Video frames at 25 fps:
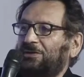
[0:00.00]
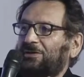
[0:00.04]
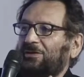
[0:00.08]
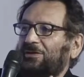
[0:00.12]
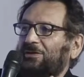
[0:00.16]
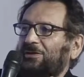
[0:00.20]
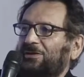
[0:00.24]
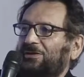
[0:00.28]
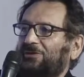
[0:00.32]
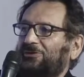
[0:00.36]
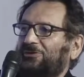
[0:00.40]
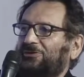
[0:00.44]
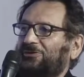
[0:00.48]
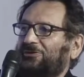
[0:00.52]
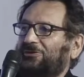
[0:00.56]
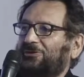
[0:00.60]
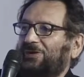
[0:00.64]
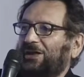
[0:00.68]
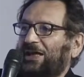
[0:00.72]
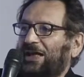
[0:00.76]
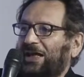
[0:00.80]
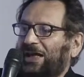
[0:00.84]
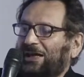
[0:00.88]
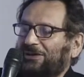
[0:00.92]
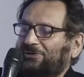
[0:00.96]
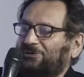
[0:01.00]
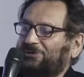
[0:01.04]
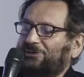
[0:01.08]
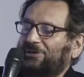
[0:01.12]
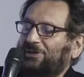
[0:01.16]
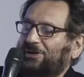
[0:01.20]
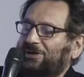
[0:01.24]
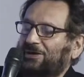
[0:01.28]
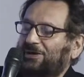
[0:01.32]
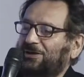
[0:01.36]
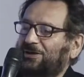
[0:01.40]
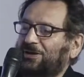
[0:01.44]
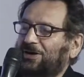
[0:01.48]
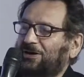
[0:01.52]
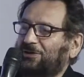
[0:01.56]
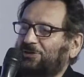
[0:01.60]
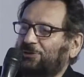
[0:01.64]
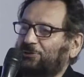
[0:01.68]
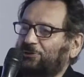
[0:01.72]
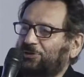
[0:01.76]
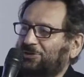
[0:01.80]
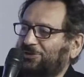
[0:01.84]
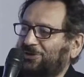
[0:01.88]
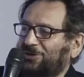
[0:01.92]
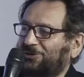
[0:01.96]
is actually an
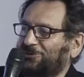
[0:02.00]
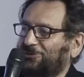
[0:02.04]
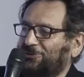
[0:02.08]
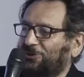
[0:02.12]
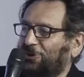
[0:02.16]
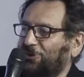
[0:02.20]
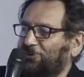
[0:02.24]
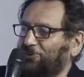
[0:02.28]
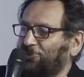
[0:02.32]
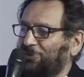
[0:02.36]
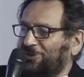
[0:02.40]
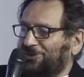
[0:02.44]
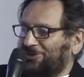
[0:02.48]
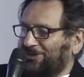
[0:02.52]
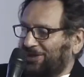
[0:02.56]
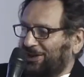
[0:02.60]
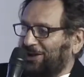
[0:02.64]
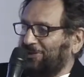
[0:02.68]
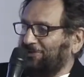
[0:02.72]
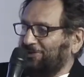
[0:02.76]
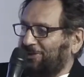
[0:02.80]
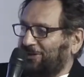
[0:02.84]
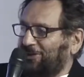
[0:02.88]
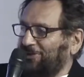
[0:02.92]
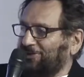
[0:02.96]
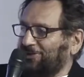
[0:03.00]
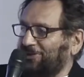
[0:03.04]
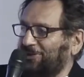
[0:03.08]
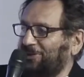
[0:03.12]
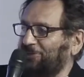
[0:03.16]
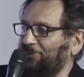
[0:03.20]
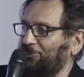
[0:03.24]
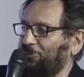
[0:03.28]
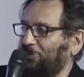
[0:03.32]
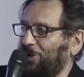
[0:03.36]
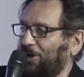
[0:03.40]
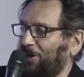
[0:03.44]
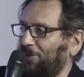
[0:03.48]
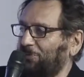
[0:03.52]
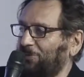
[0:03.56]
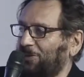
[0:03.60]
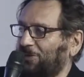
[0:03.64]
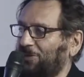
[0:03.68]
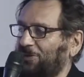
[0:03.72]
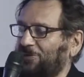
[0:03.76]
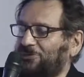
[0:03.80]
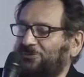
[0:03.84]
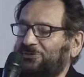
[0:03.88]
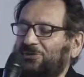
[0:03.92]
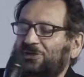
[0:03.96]
argument that's not worth having. I'll tell you why,
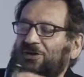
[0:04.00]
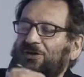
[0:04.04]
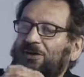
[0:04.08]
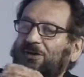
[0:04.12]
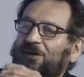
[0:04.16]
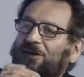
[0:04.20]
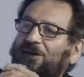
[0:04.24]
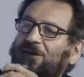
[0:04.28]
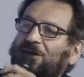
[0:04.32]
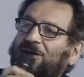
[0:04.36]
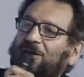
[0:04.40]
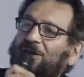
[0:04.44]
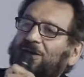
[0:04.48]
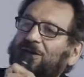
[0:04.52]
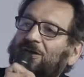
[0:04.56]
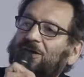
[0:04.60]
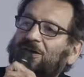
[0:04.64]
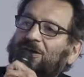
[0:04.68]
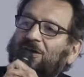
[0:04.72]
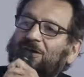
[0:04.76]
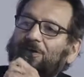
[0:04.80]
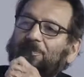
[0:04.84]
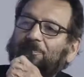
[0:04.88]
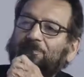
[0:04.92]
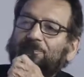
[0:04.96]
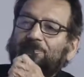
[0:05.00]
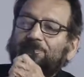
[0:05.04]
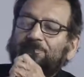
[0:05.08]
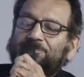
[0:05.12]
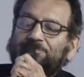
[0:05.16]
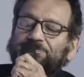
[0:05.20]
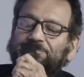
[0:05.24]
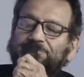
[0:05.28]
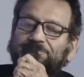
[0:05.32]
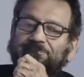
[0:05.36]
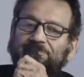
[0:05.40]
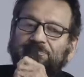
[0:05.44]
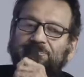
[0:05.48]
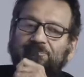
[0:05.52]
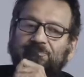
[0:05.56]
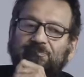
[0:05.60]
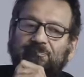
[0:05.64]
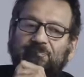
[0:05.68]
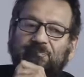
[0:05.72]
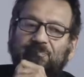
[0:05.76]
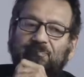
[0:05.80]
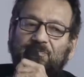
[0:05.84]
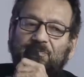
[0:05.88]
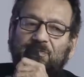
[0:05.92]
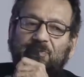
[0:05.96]
because so
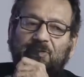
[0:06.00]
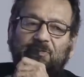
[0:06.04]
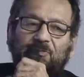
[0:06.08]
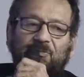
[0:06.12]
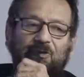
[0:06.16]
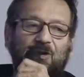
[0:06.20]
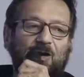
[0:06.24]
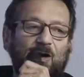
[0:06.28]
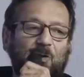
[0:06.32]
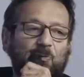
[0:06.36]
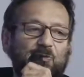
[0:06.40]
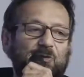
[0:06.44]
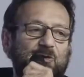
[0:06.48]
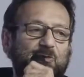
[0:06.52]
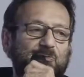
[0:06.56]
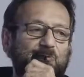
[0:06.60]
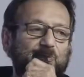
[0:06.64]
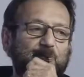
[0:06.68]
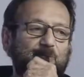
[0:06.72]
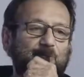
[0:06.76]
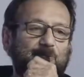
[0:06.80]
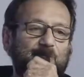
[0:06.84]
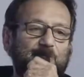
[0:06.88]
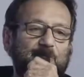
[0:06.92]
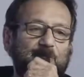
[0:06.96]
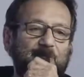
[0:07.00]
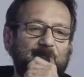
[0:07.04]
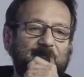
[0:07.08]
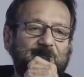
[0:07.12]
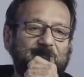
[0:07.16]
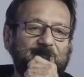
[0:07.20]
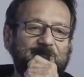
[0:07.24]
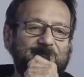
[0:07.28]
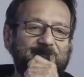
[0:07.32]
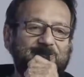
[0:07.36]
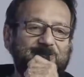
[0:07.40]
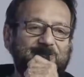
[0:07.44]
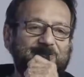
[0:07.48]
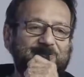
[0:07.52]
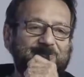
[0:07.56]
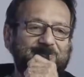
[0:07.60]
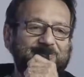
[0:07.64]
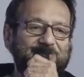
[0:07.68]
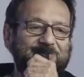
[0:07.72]
how many of you are filmmakers here?